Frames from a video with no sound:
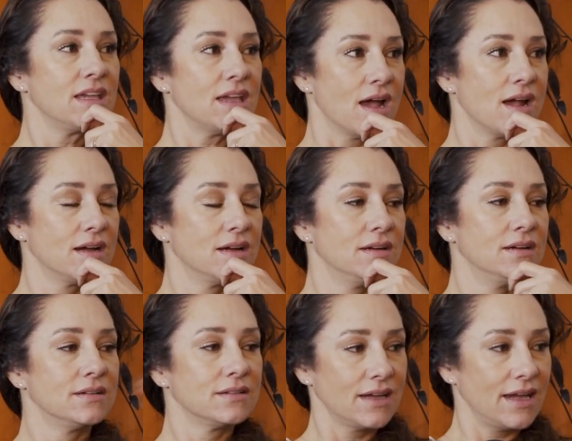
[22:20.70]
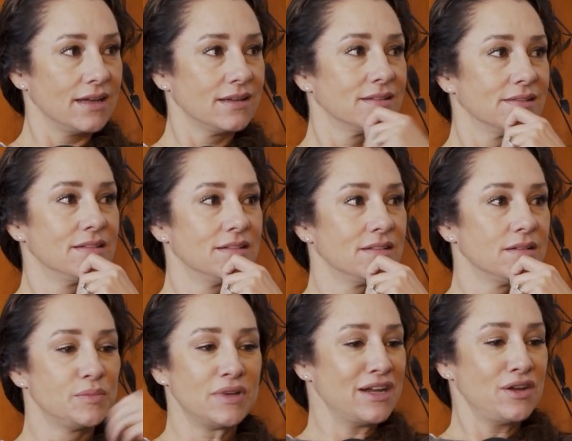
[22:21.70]
Yeah. Okay.
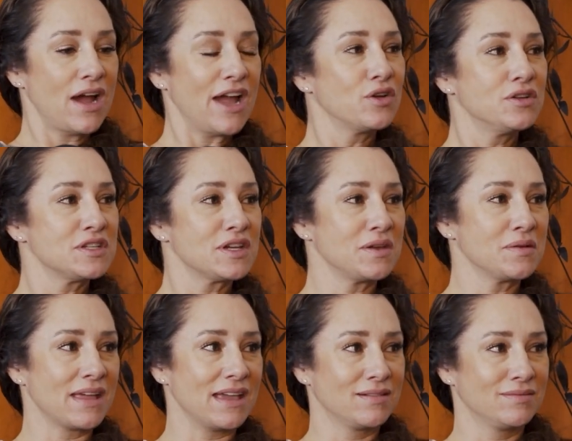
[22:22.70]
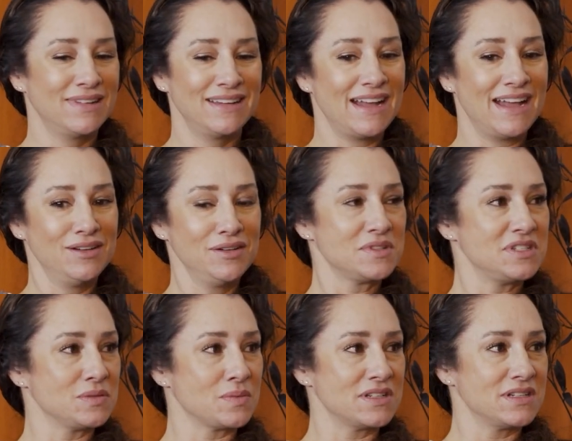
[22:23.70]
But I couldn't tell you like what, I don't know what
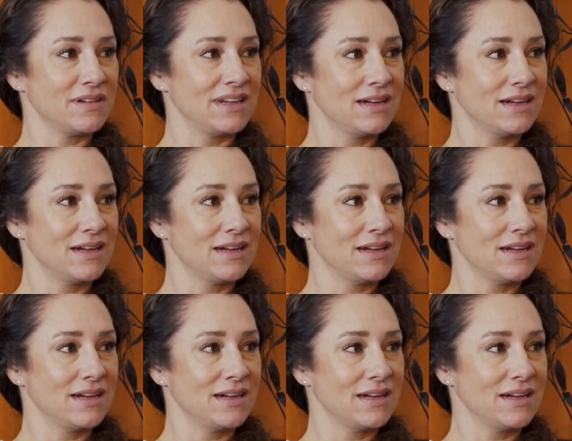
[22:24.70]
she's watching right